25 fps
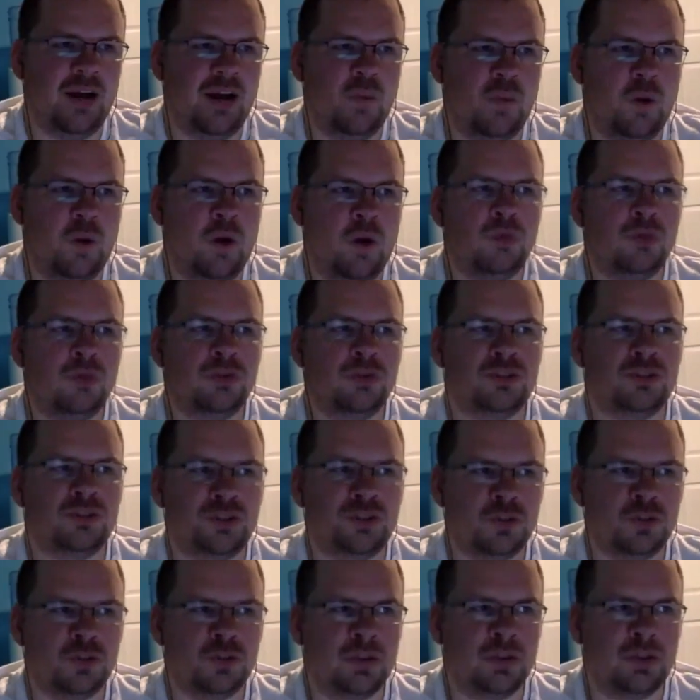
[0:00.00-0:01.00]
won't
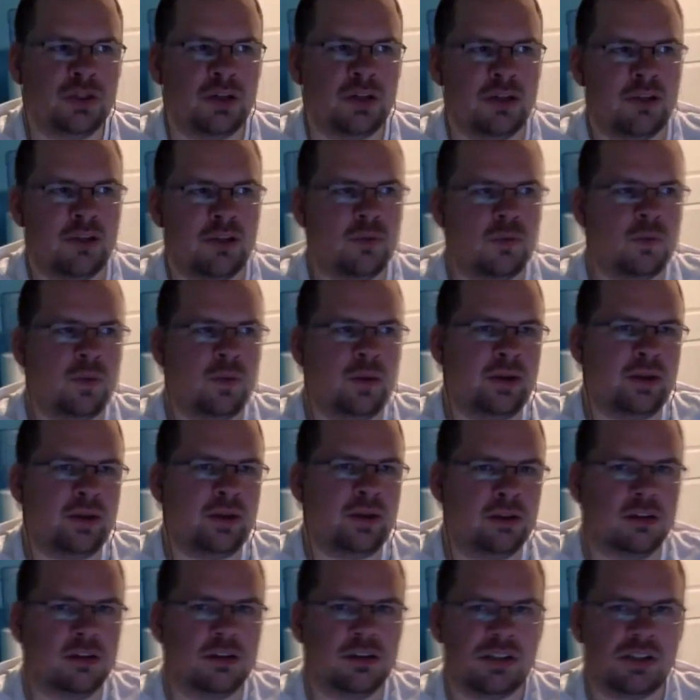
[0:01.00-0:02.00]
do it in the
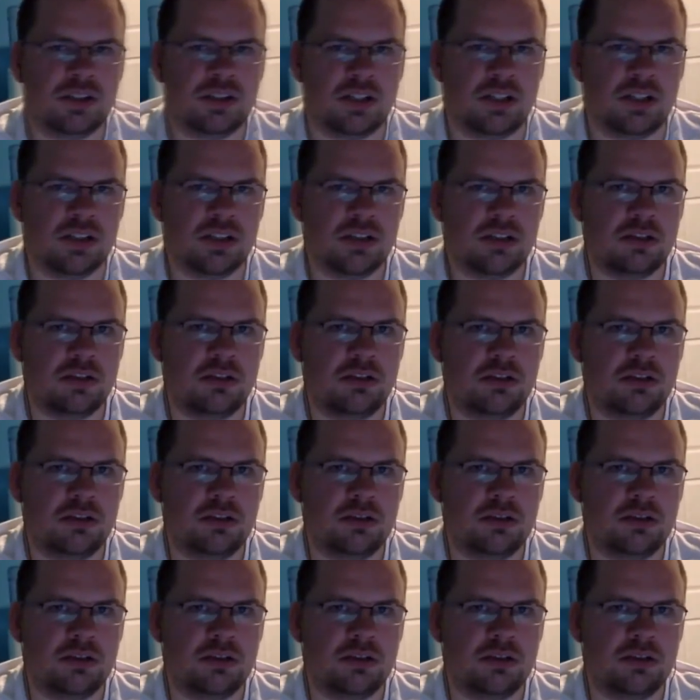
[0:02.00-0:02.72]
regular season.